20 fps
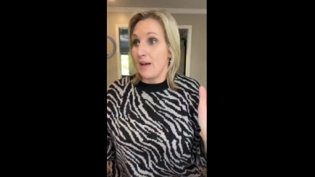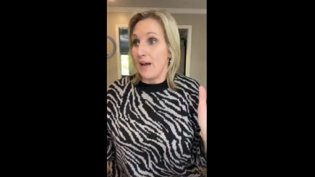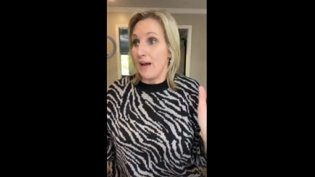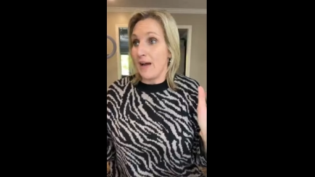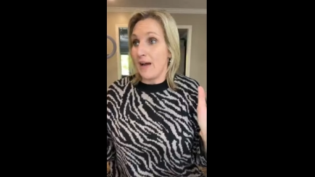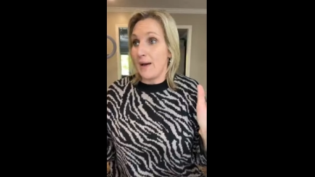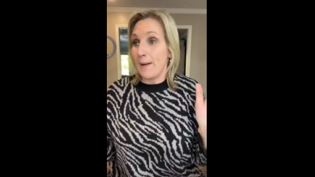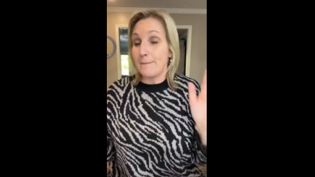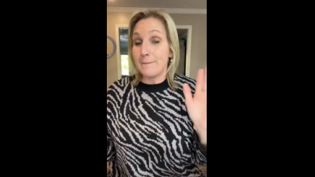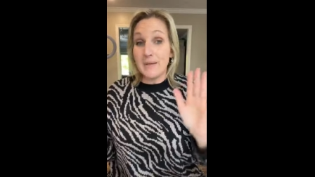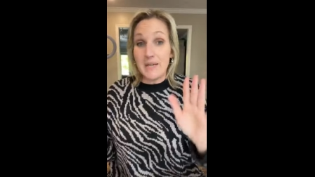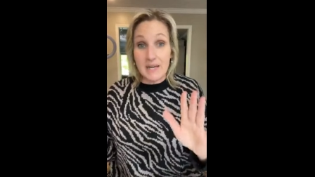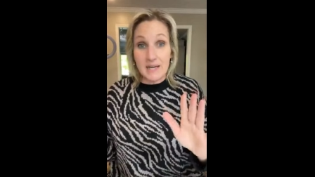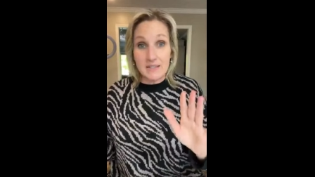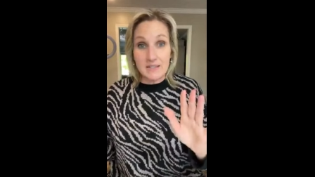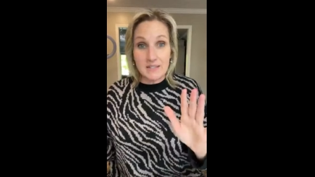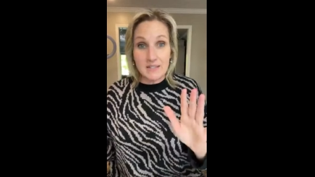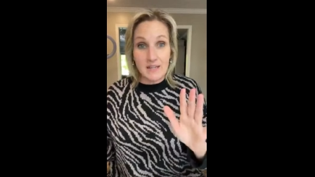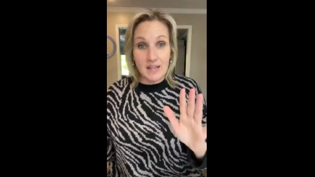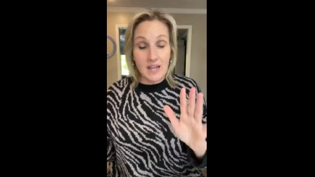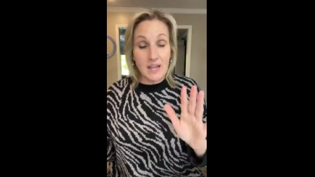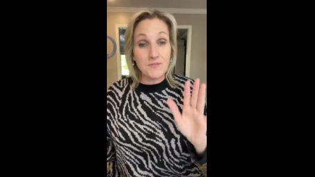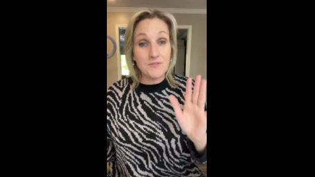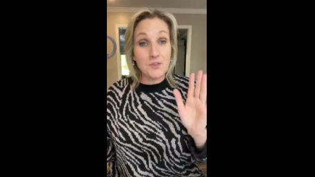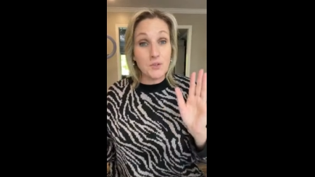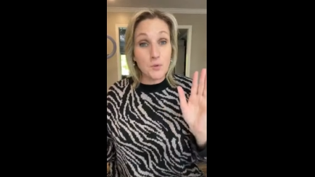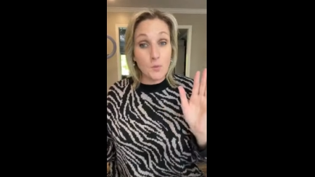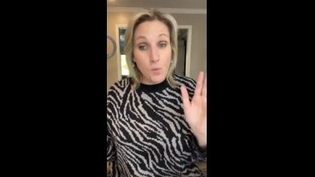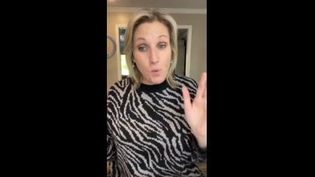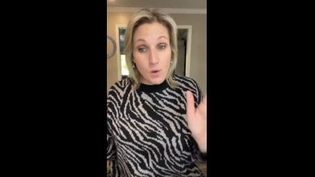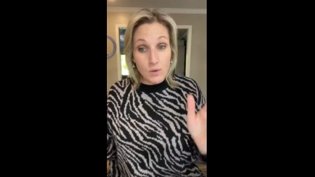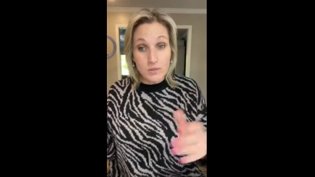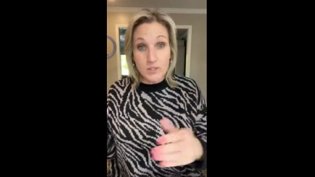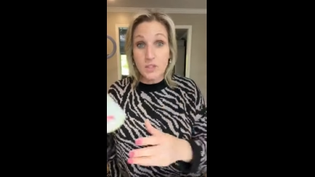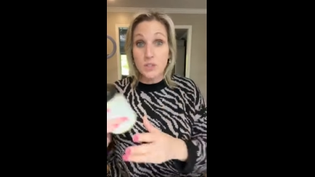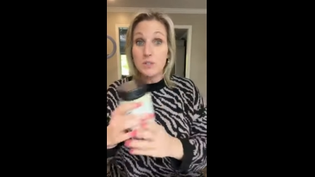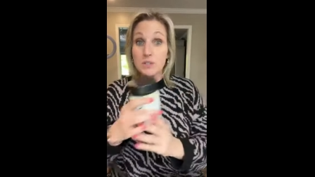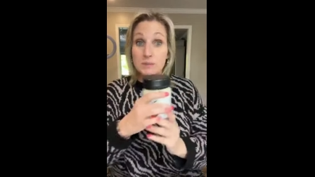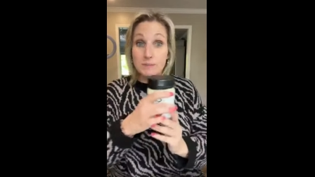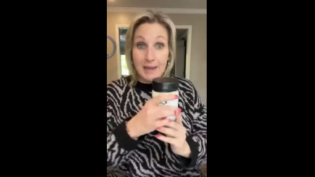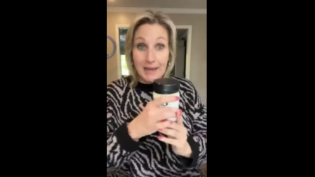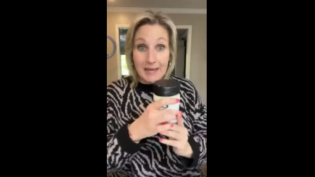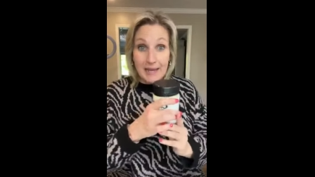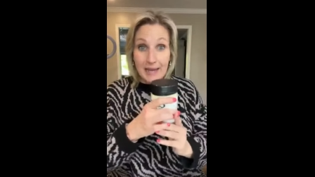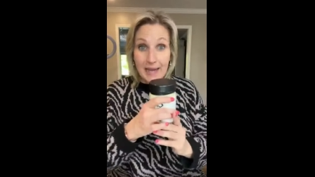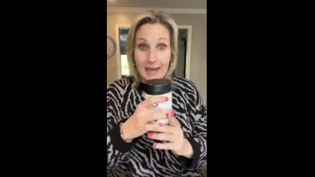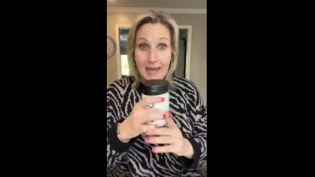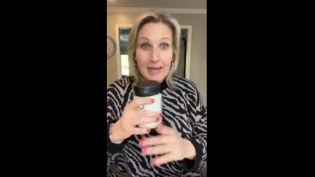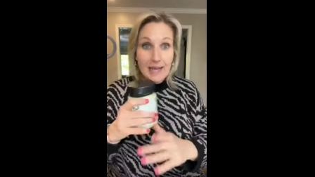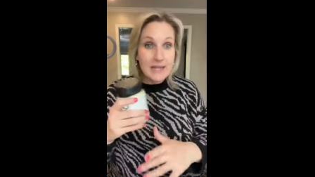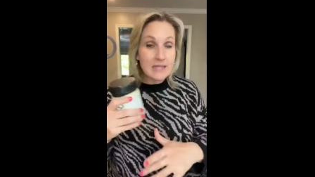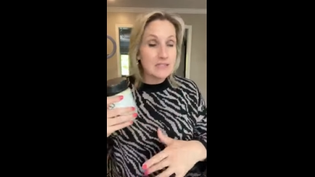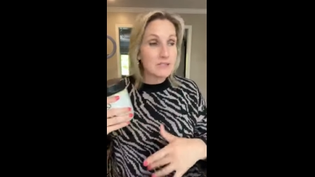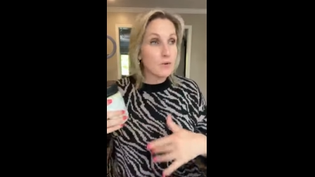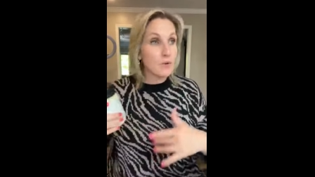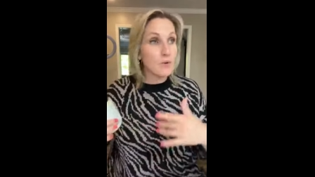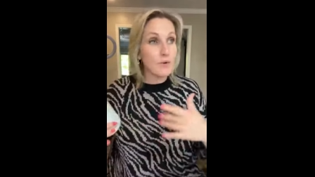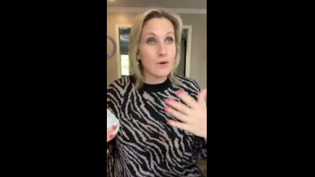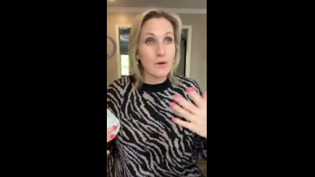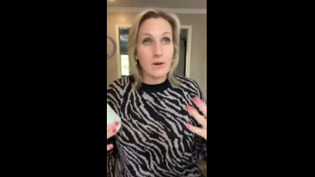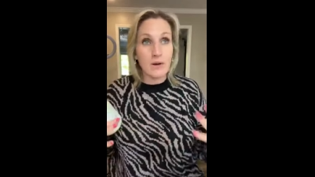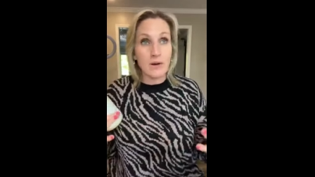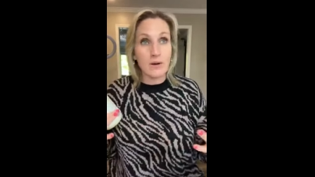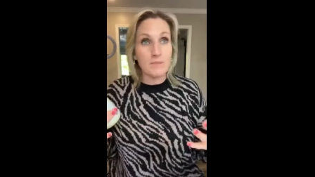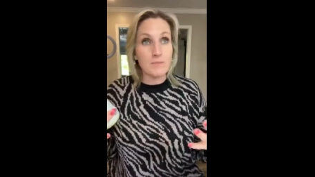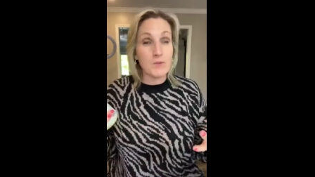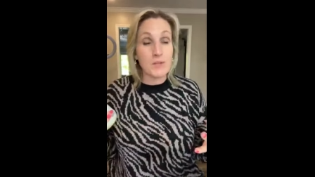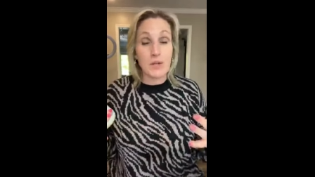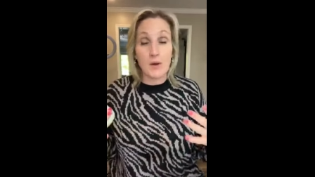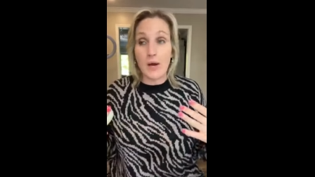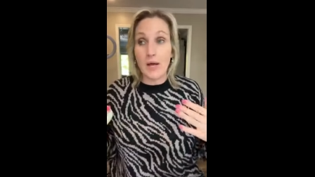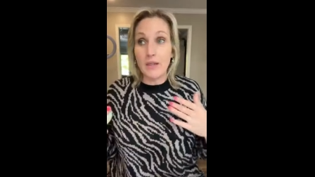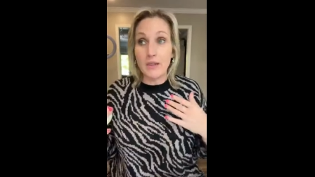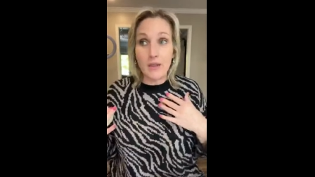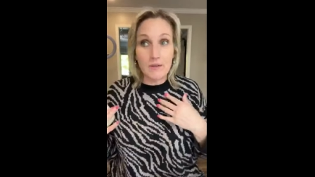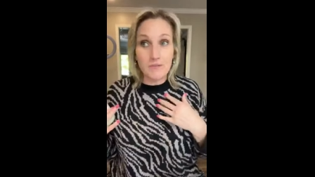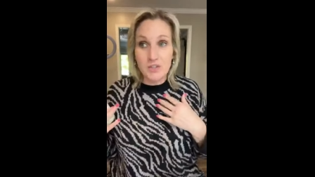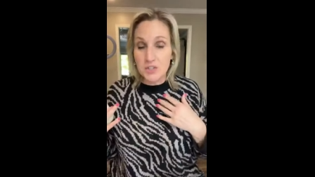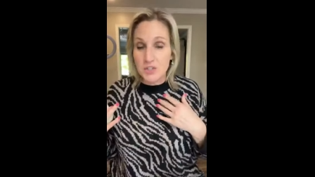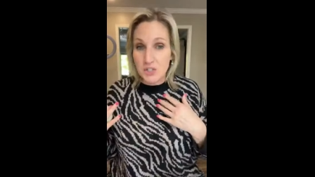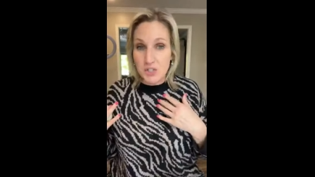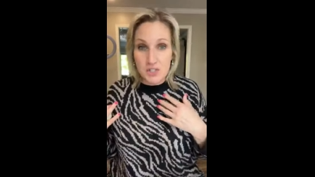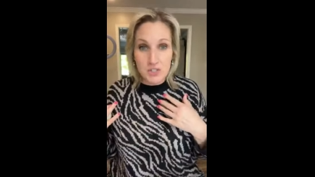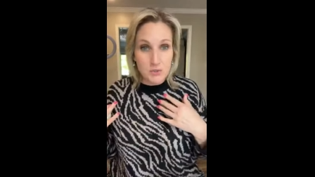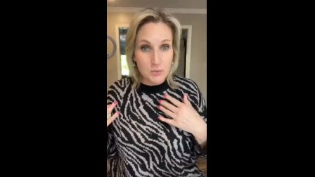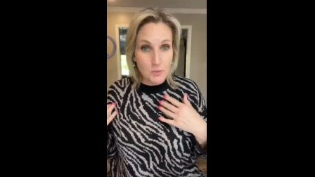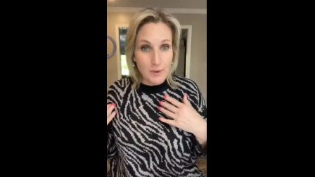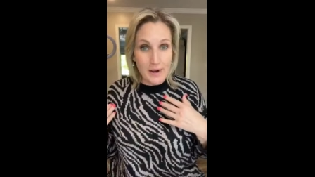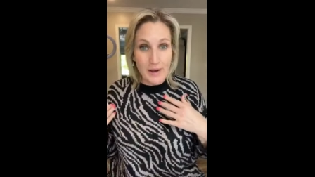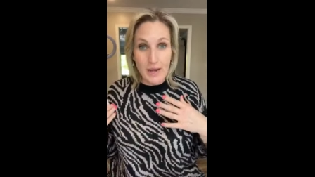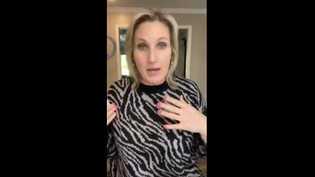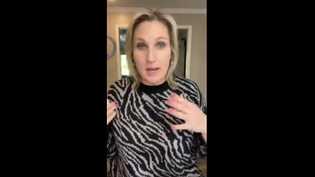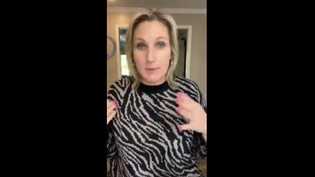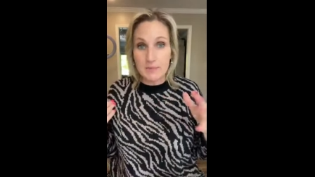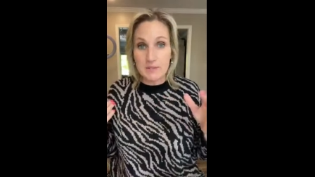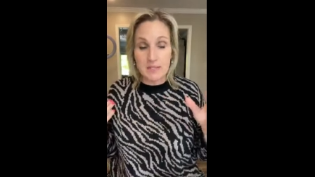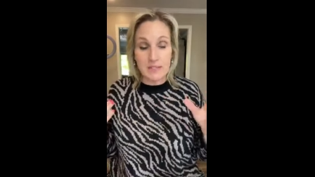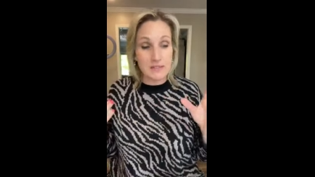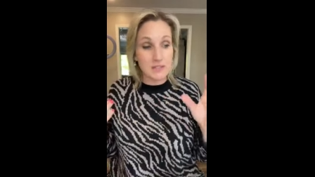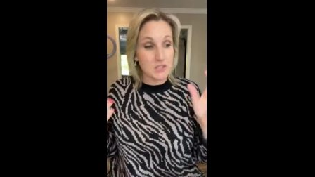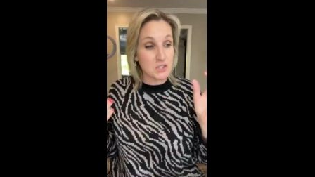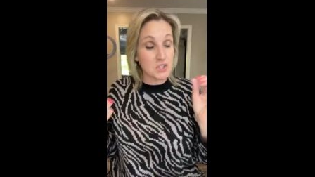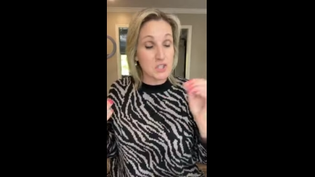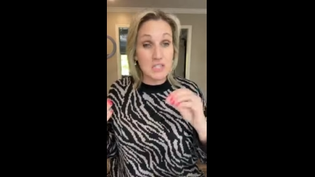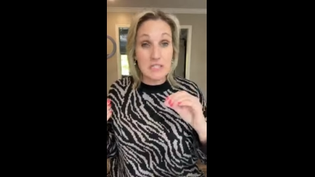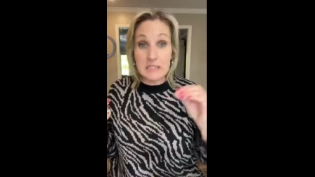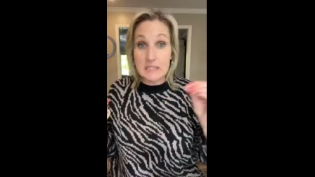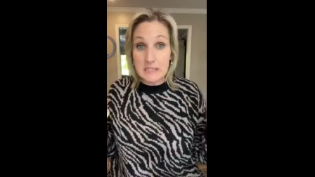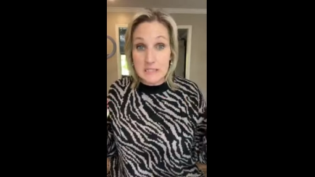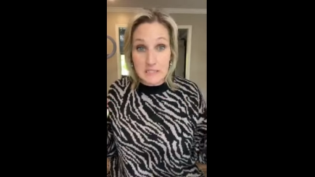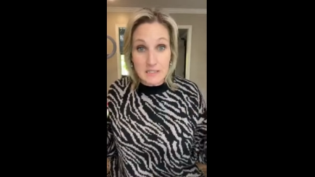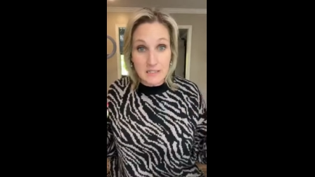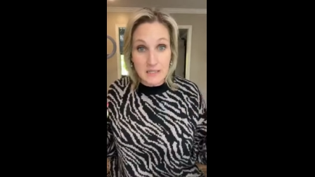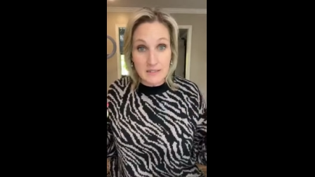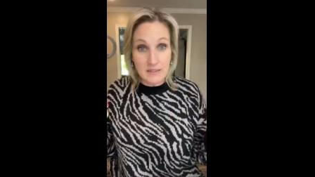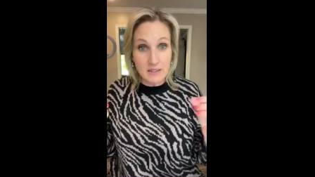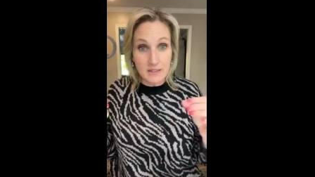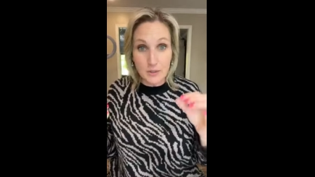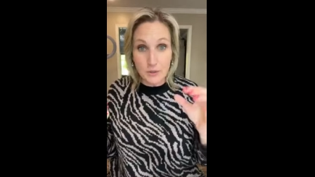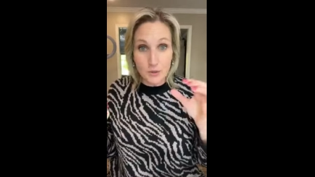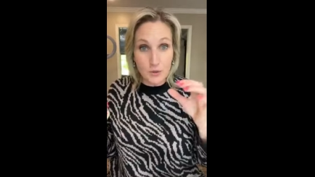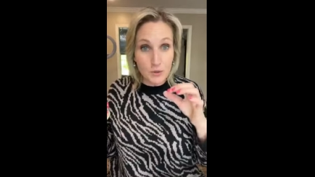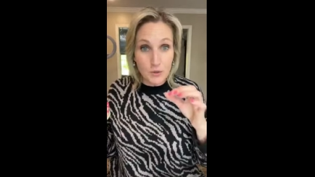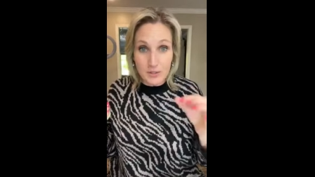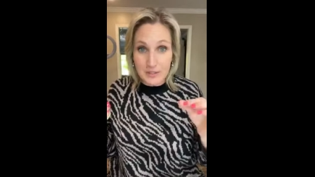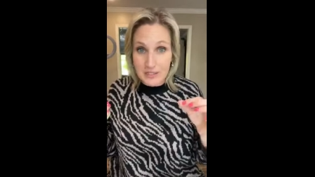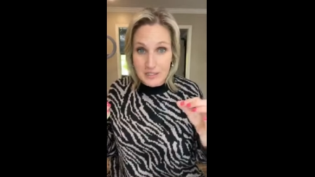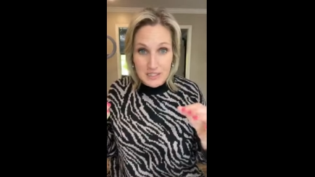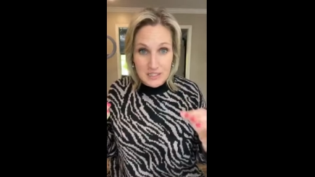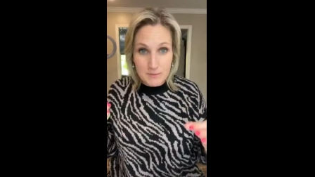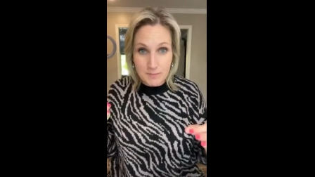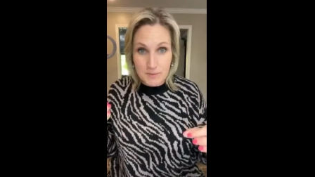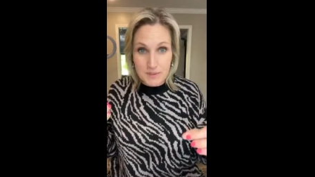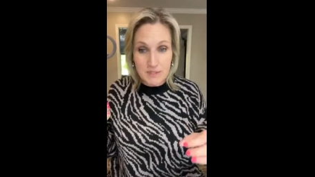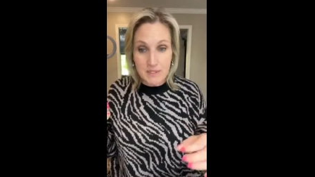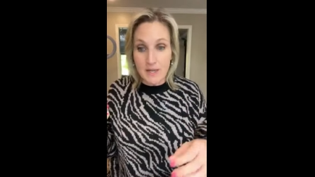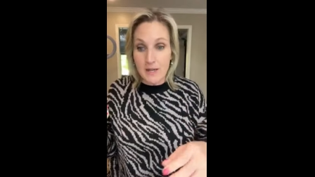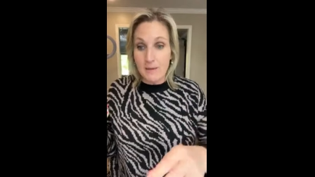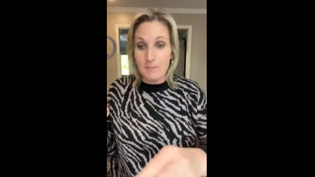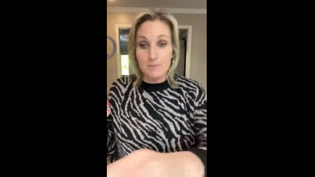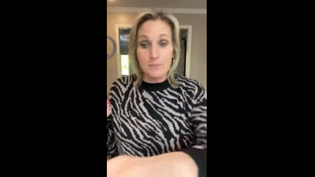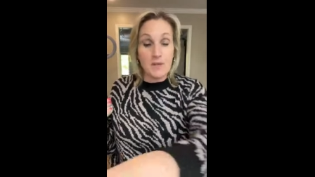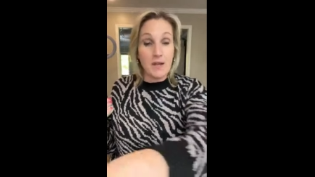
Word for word: But if you want to use mayonnaise, or, you know, I love the cheese wraps, like the Cheez-It, like the little crisps,